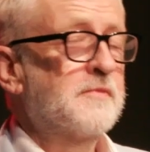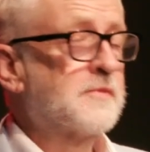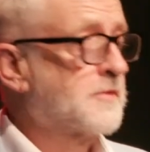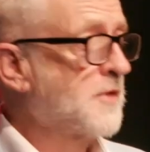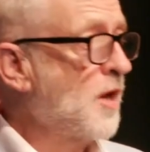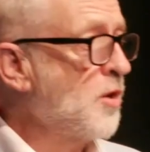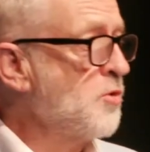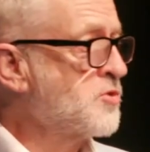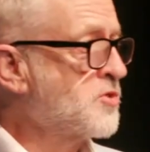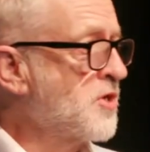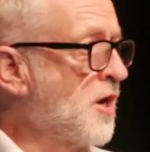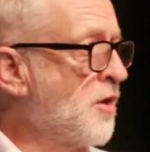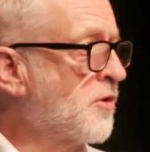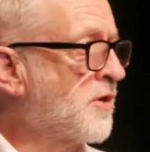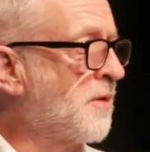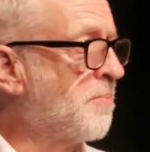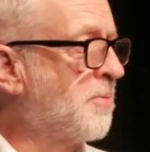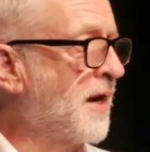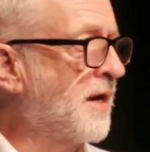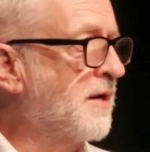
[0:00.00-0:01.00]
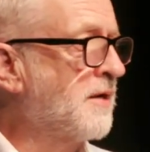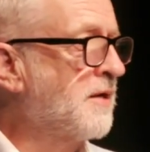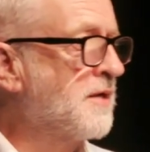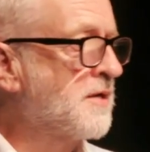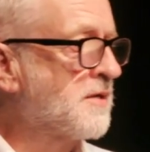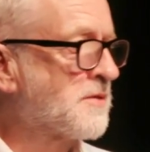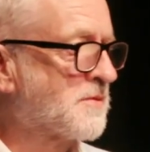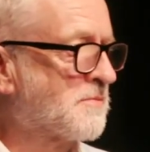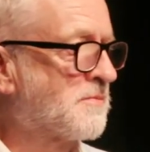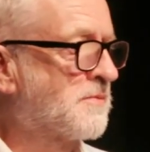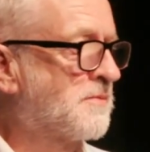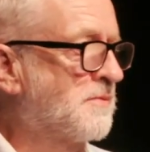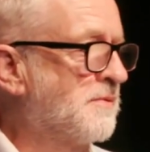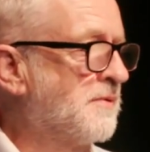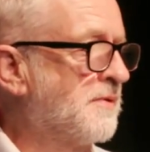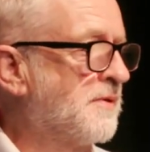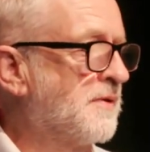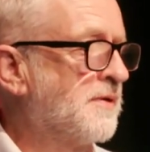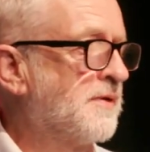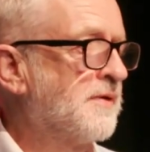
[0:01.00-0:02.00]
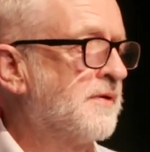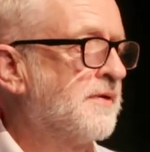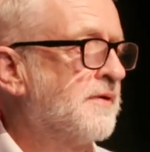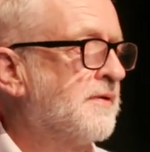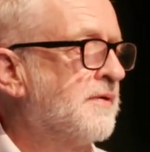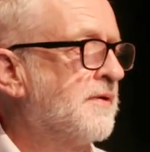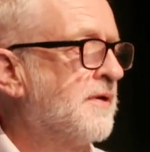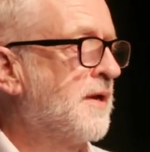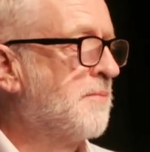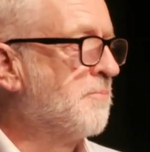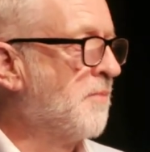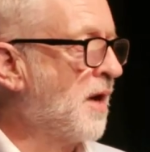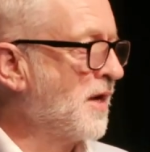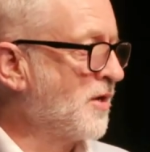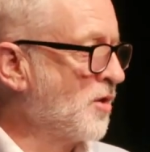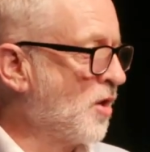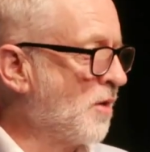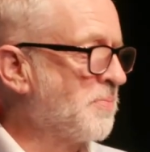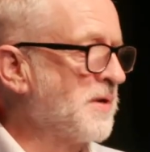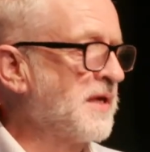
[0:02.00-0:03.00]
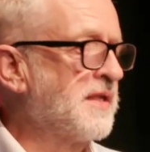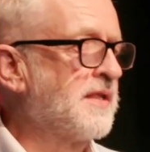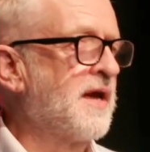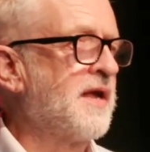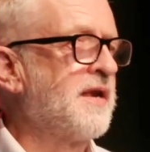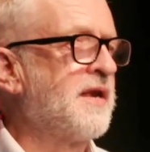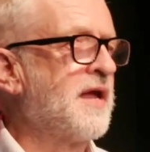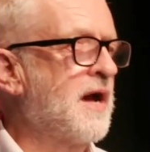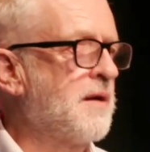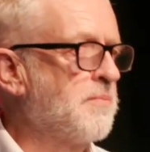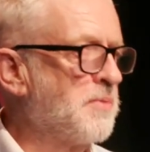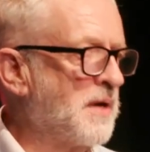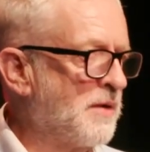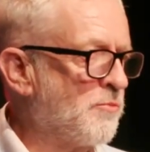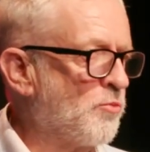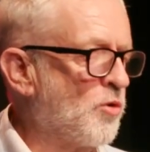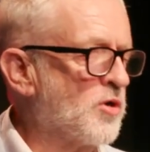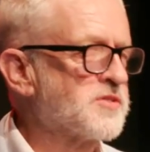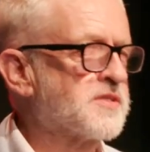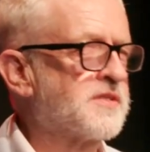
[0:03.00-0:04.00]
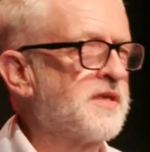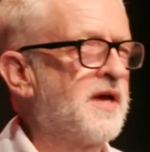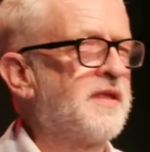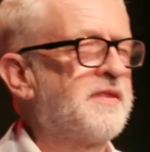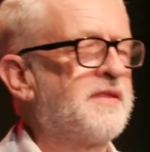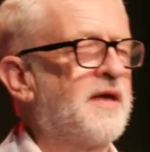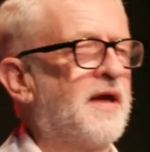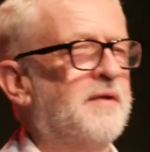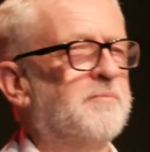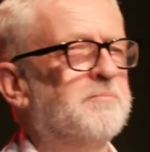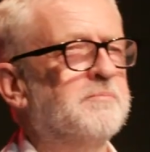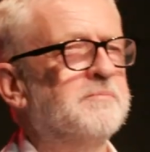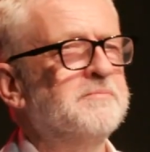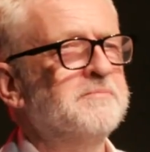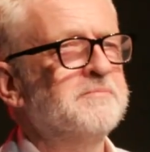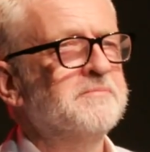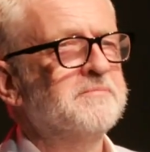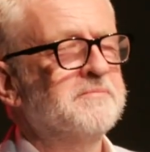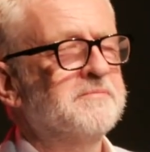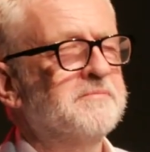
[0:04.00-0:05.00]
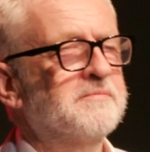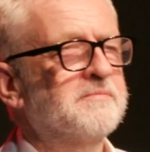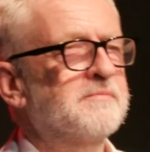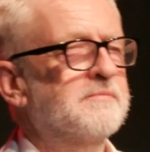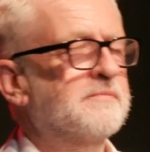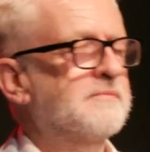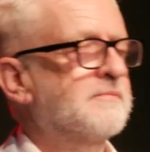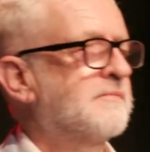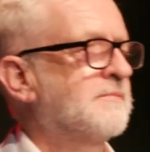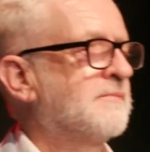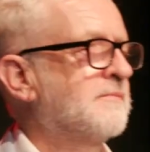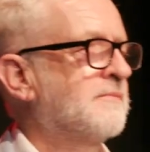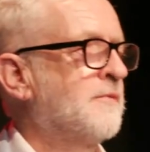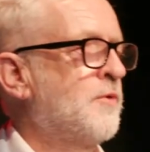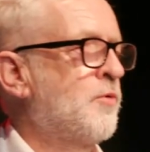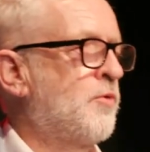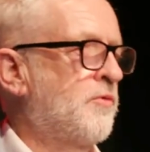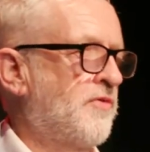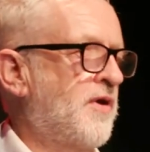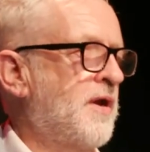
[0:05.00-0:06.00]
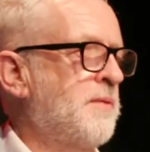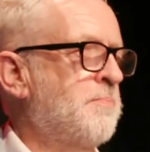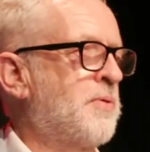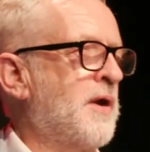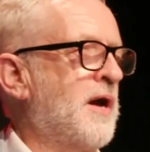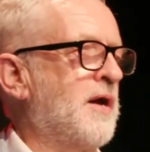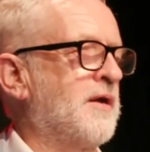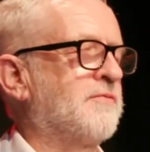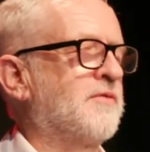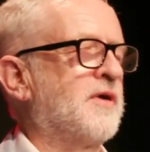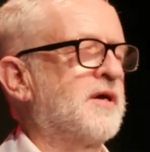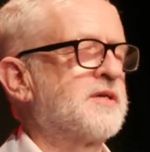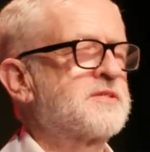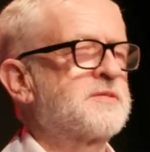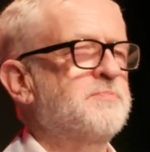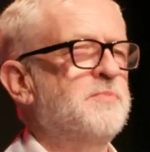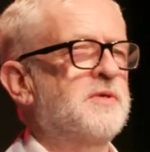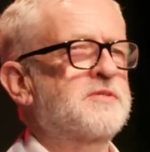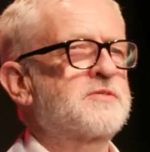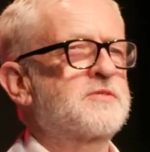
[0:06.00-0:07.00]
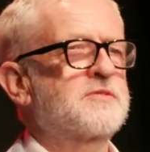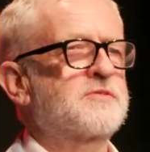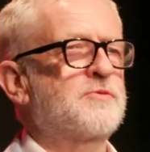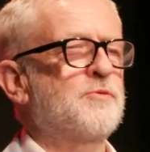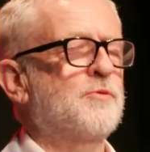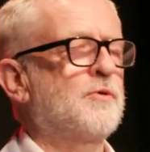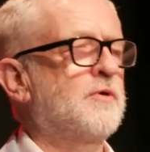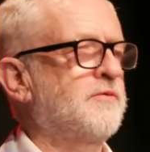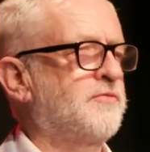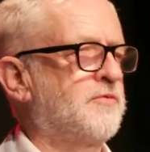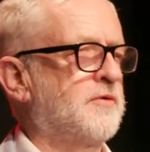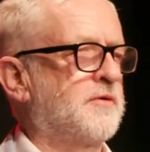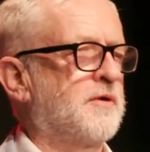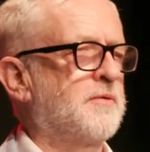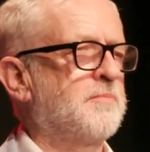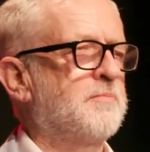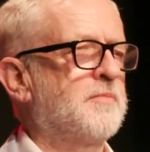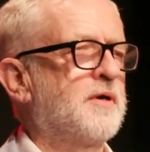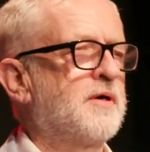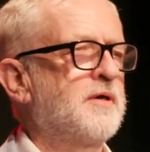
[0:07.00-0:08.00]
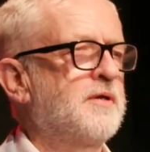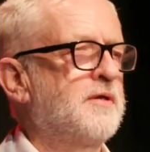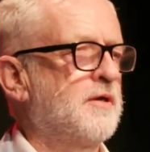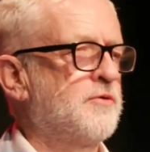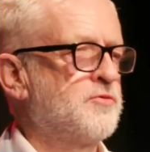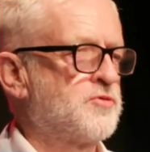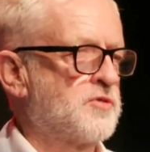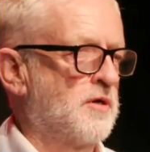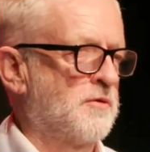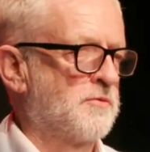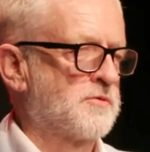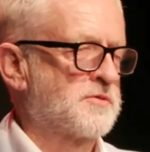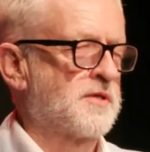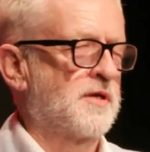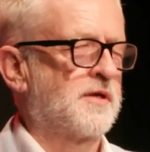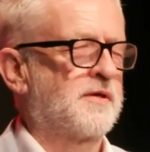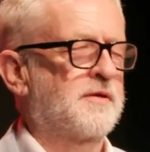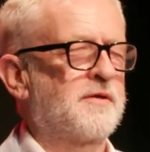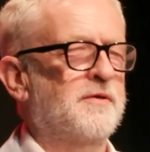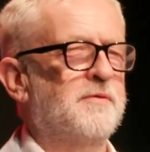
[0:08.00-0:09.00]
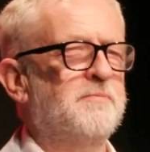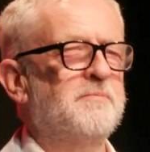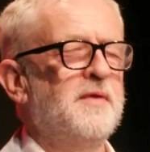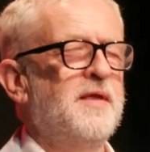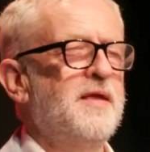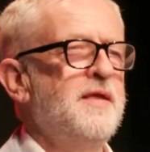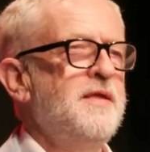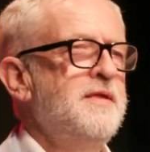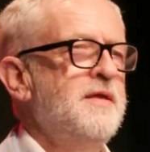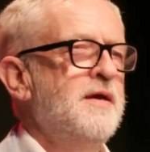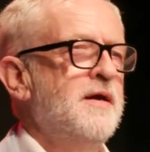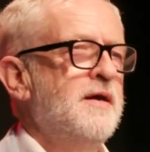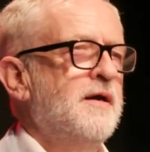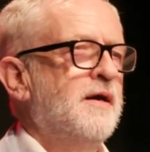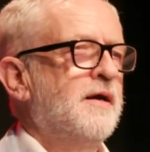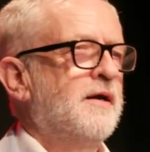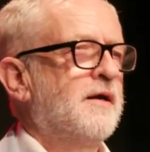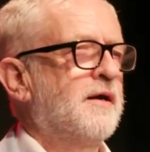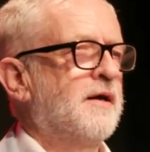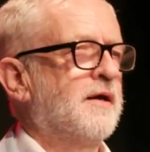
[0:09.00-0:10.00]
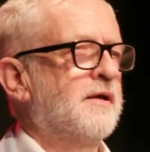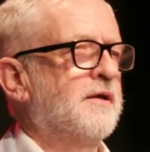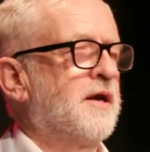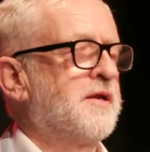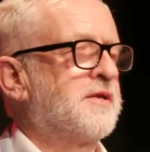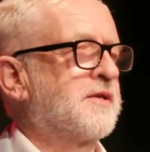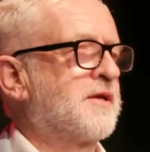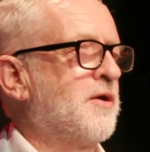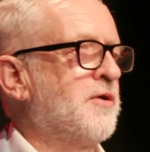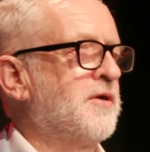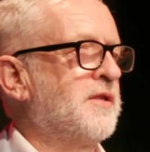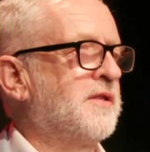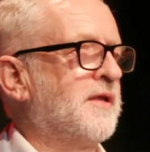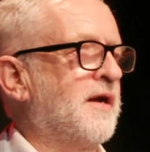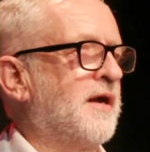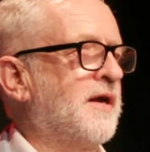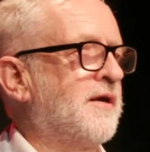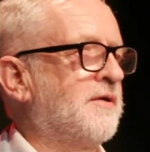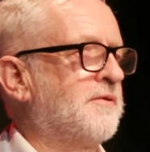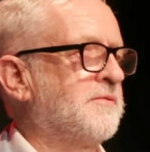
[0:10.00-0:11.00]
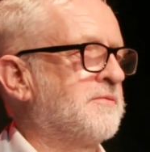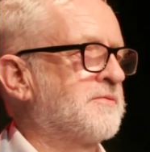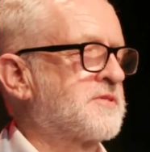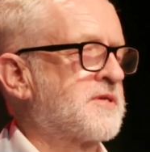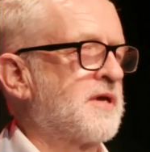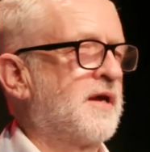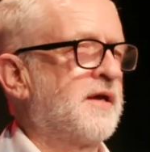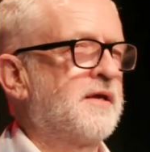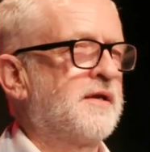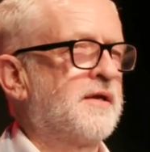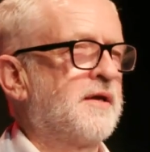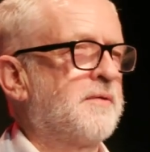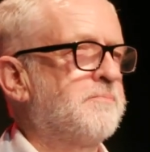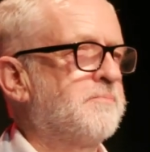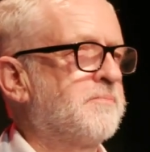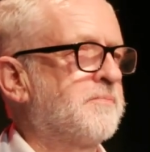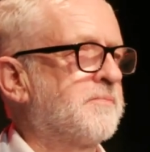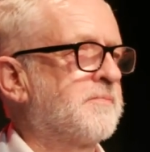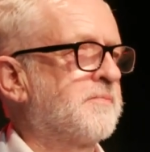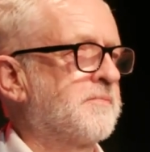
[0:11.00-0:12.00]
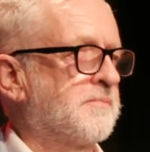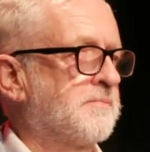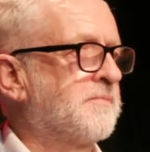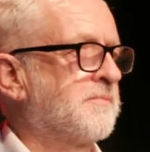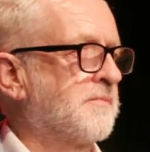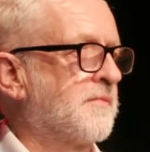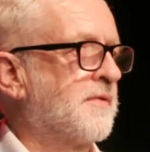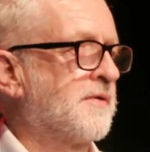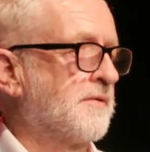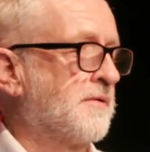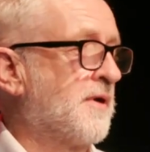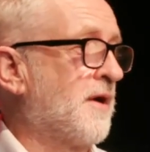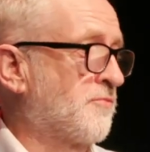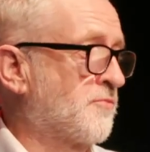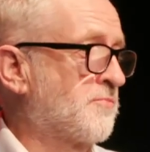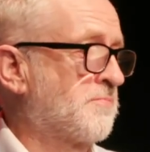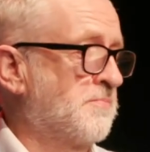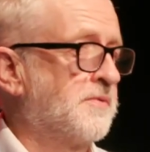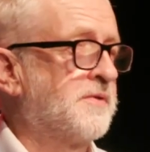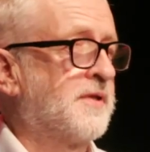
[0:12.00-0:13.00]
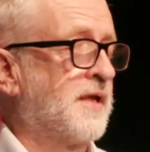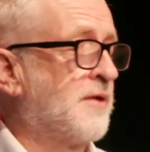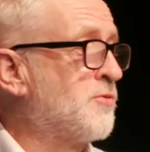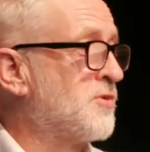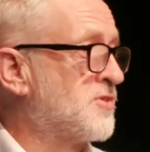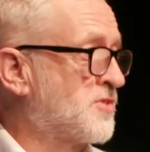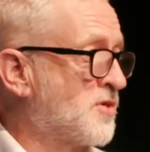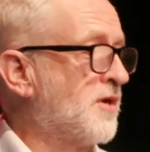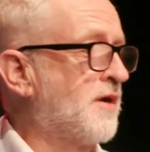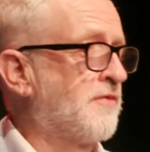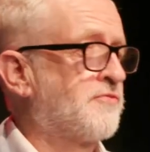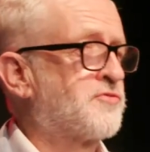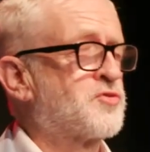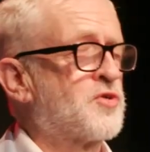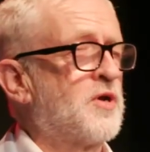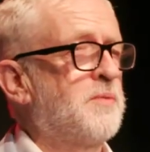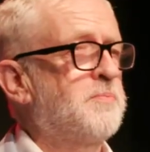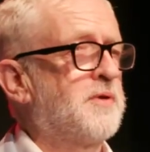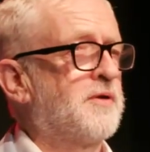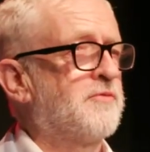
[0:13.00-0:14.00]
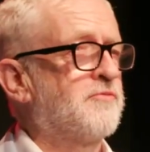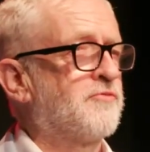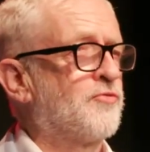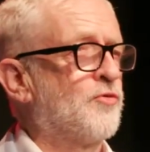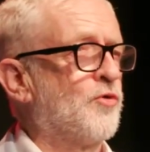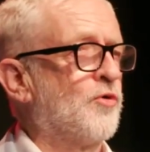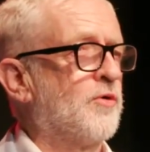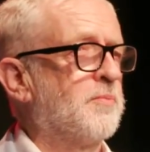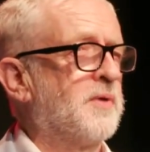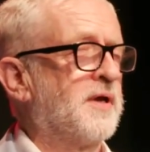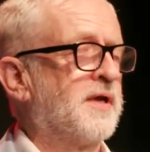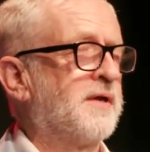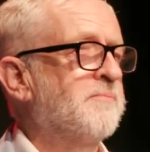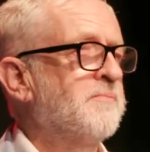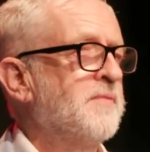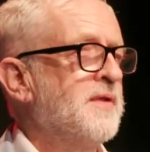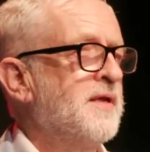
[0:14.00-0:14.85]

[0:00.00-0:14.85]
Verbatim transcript: Don't joke about it. Might not be there now, but it was there then. We were very proud of our Smith's store, if you don't mind. No jokes, thank you. And I'd go in there and say, um, uh, they reserved Tribune for me.